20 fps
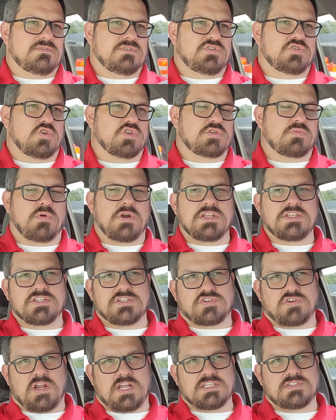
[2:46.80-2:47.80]
Georgia brings
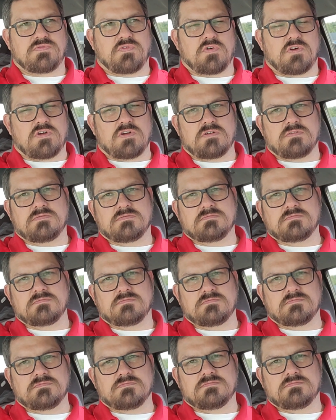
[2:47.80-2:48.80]
in transfer
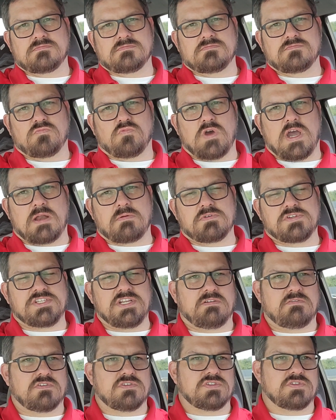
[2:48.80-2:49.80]
wide
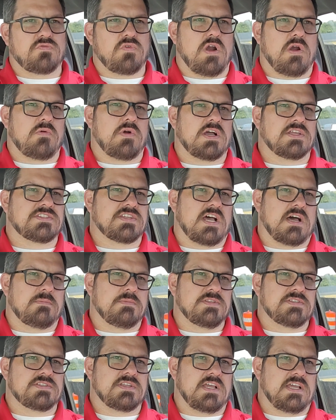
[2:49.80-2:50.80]
receivers and Ra Ra
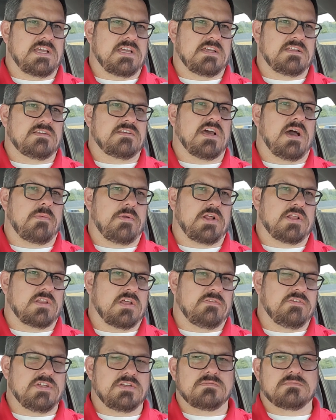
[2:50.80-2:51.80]
Thomas and Dominic
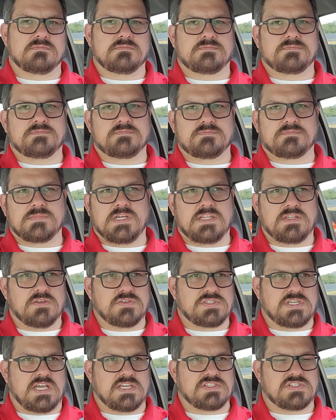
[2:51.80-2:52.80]
Lovett, and
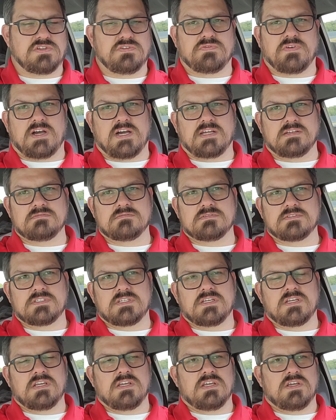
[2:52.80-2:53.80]
those guys do fine.
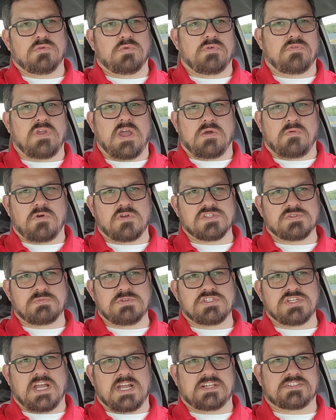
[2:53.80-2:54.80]
We've got
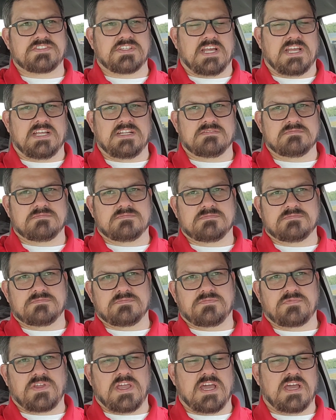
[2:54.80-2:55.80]

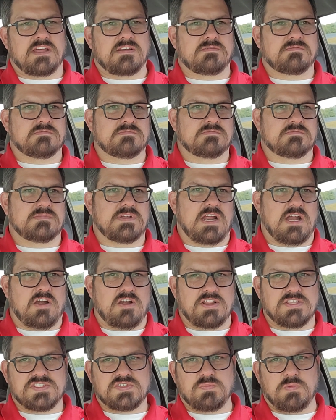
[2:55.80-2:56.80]
Rosemy-Jacksaint. We've got
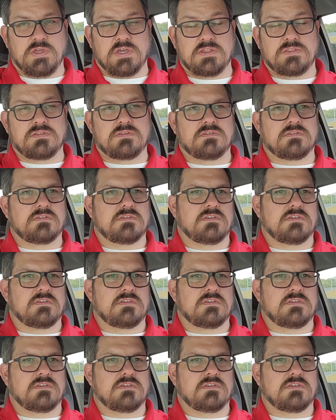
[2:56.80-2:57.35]
Arian Smith.